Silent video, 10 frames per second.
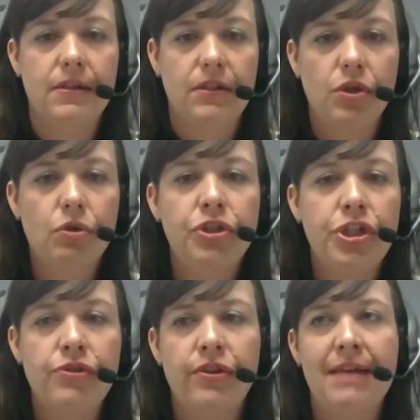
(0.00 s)
told
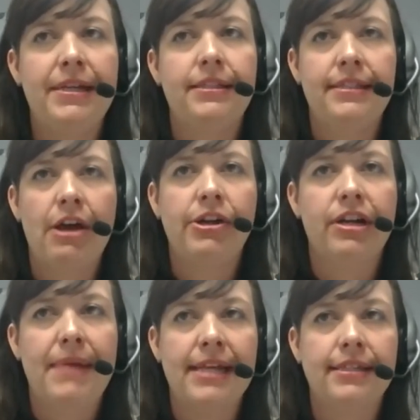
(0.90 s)
you, then that means now your
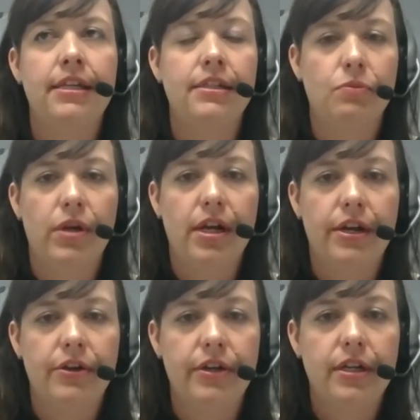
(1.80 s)
capacity is
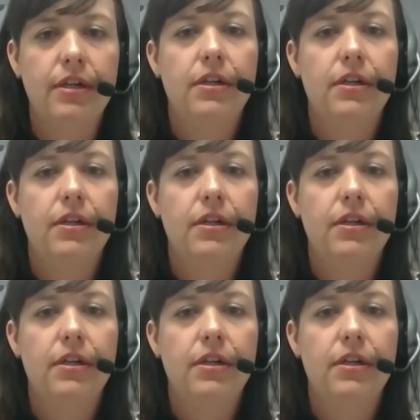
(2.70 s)
100.